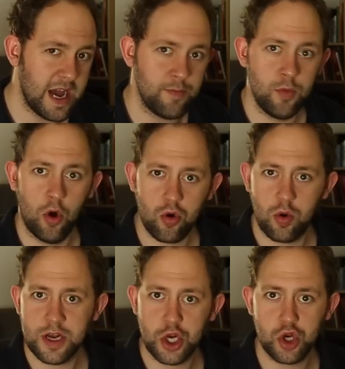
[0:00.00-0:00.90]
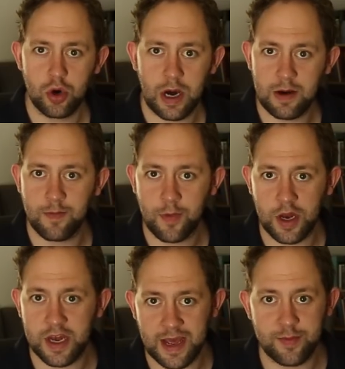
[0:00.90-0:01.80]
I'm not quite sure how I'm
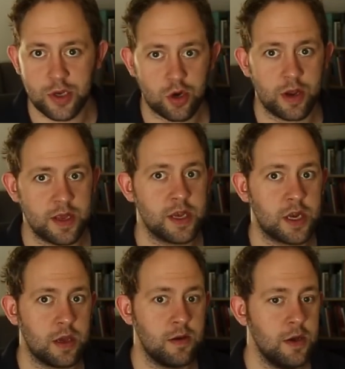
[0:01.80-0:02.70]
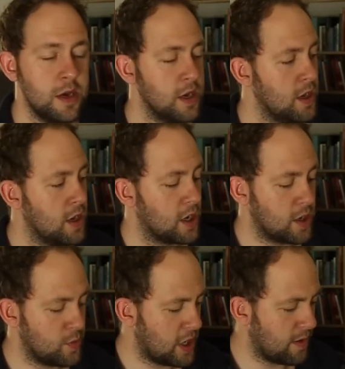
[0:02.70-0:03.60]
going to demonstrate this to you
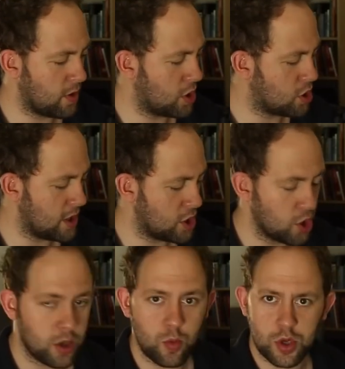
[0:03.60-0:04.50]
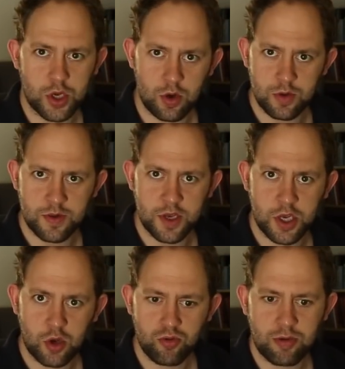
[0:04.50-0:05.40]
because obviously I've got to try and show you what's on the
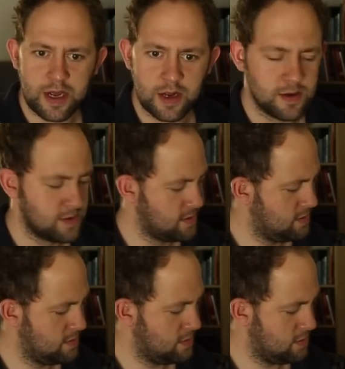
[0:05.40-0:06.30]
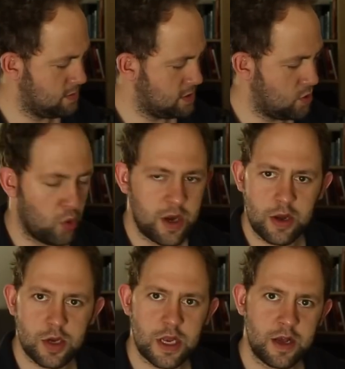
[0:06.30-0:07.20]
screen and what
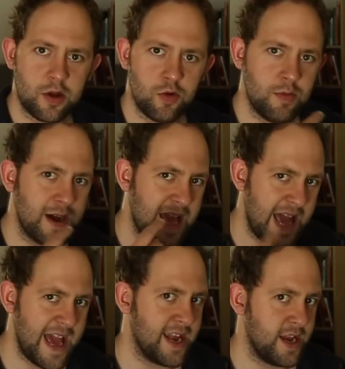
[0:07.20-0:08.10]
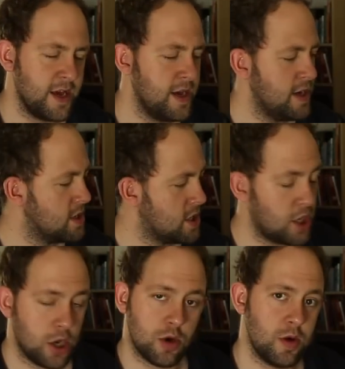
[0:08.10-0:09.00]
it looks like on my head.
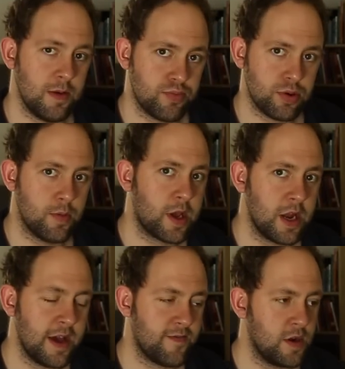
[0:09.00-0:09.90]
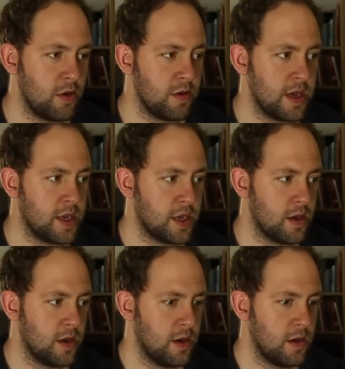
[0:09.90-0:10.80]
So I'm probably going to have to do this